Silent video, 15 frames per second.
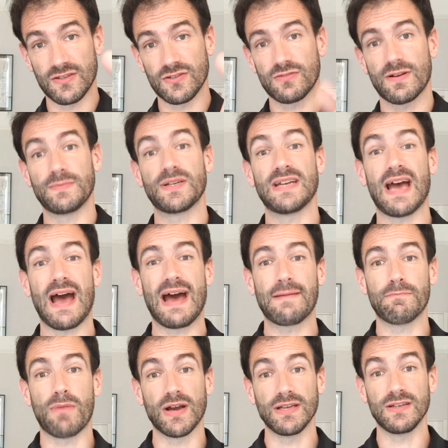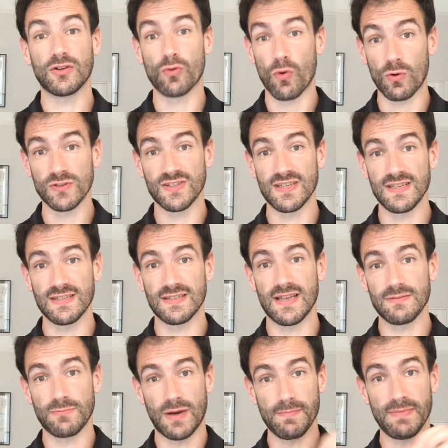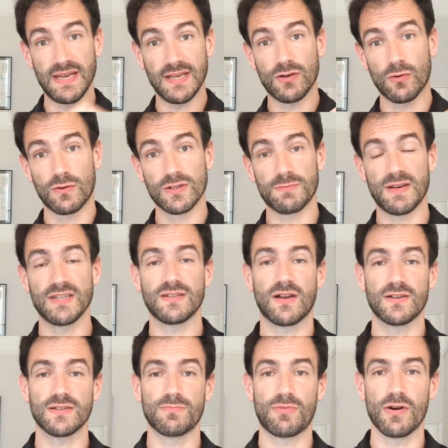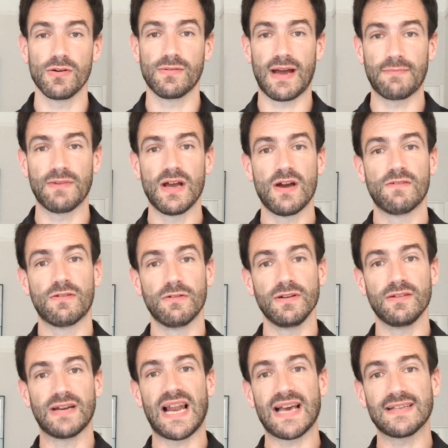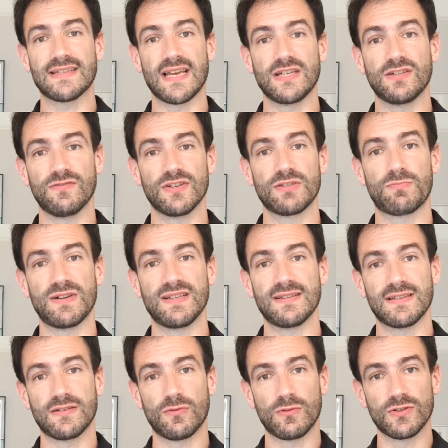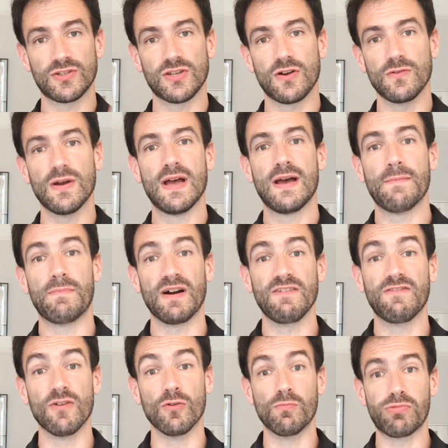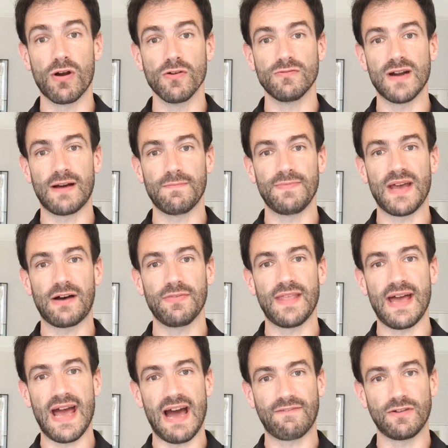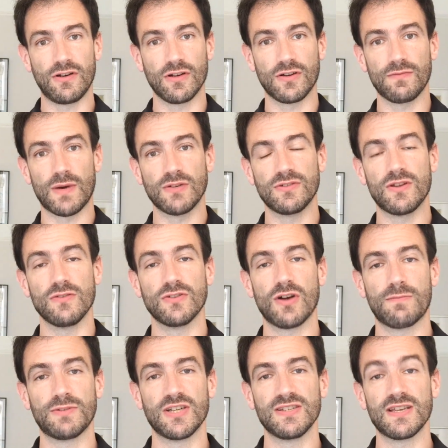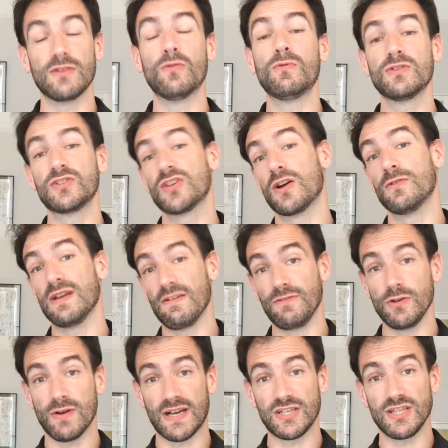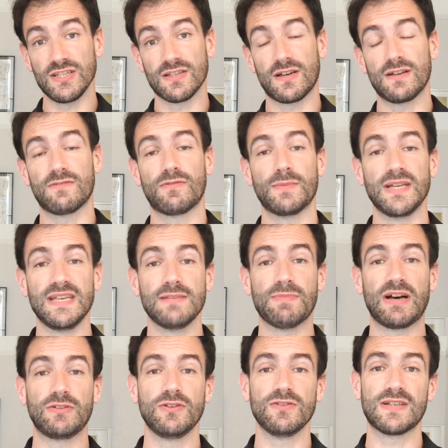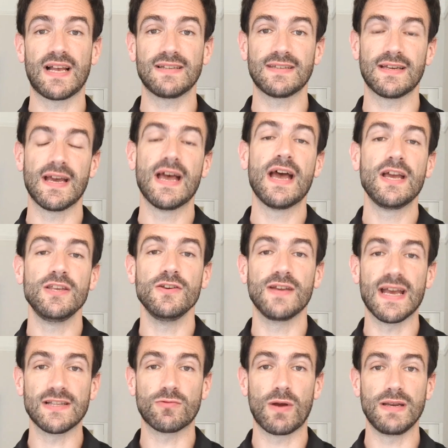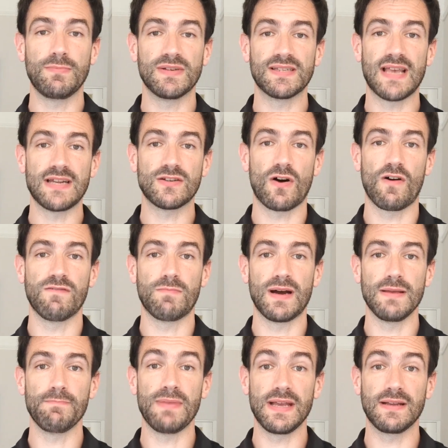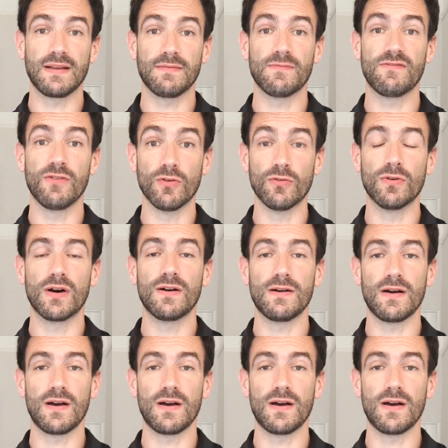description at my courses. There's my mini course, my starter program for relaxation for sprinters, and also my full program down there. Have a look at both those options. And also, if you actually sign up for my email newsletter, you get 20% off my big full